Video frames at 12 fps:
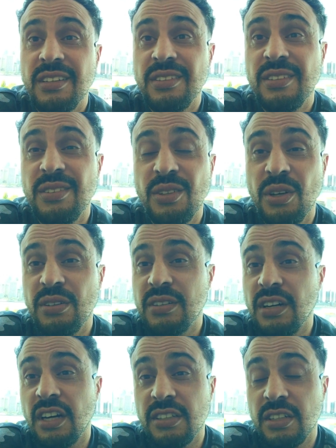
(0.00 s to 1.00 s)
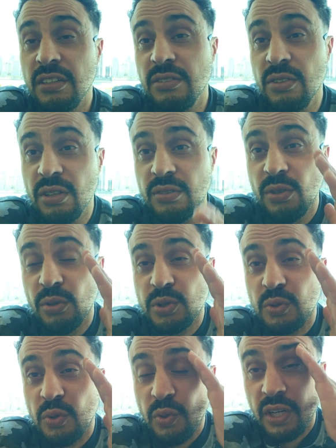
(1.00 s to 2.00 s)
knows
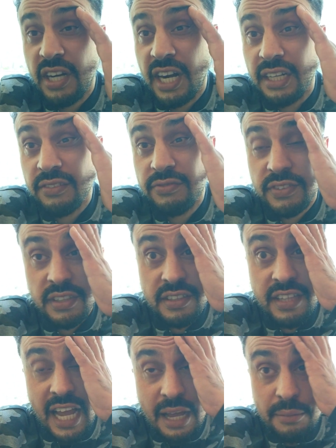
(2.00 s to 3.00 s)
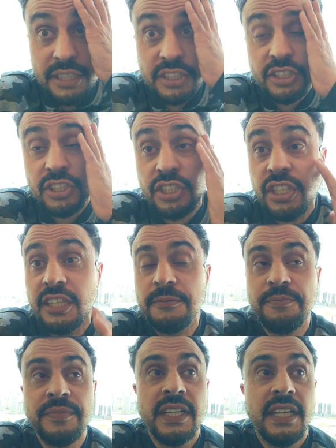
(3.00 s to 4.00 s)
what kind of damage, shit,
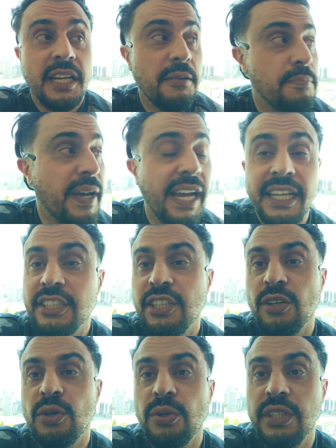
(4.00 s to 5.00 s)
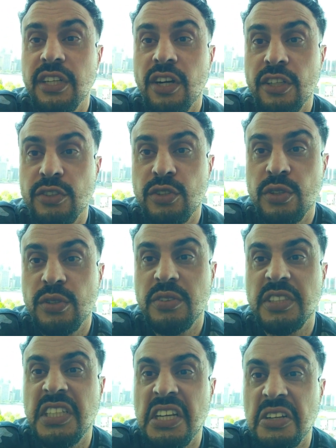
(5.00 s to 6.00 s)
and baggage they're holding on to.
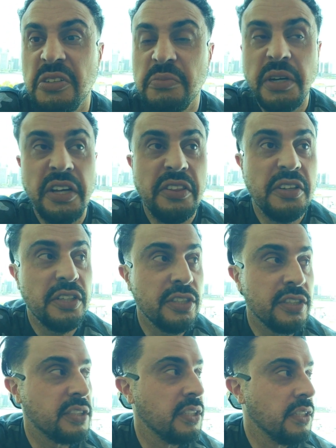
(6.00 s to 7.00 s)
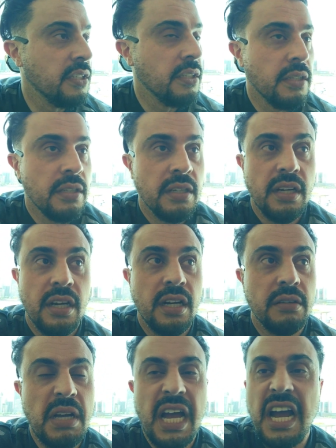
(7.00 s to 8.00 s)
Single mothers,
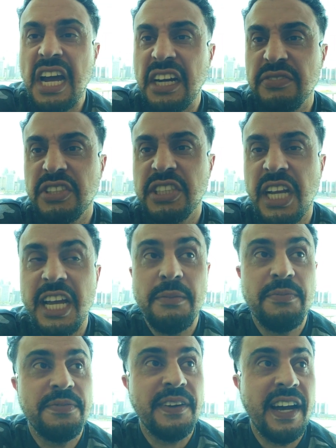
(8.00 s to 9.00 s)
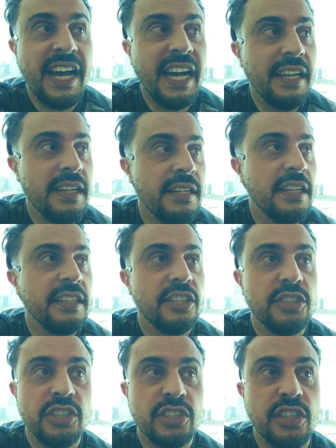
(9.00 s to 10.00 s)
out of shape, fat, and
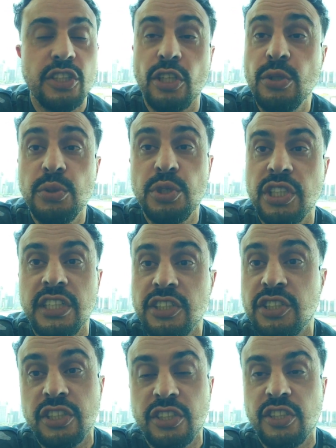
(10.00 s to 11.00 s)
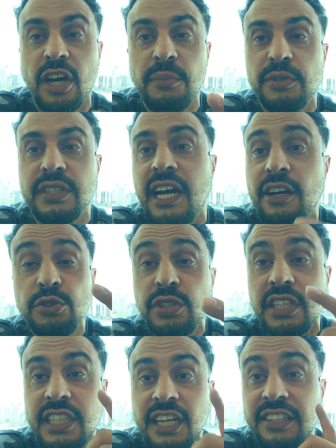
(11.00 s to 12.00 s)
the delusion is just double down. You
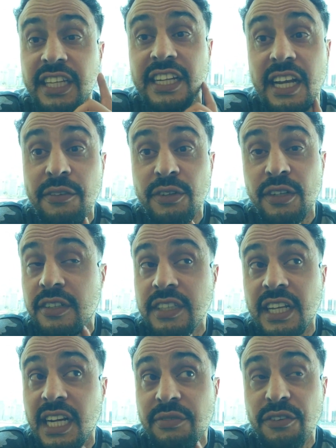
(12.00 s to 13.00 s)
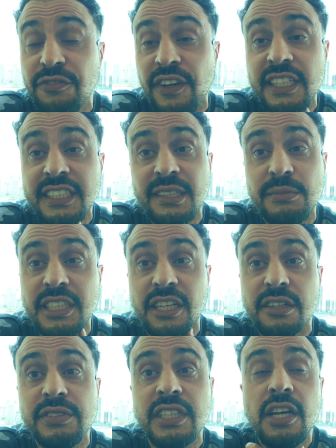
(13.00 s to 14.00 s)
could tell they never face
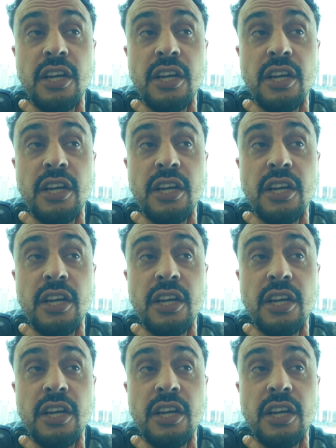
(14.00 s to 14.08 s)
themselves.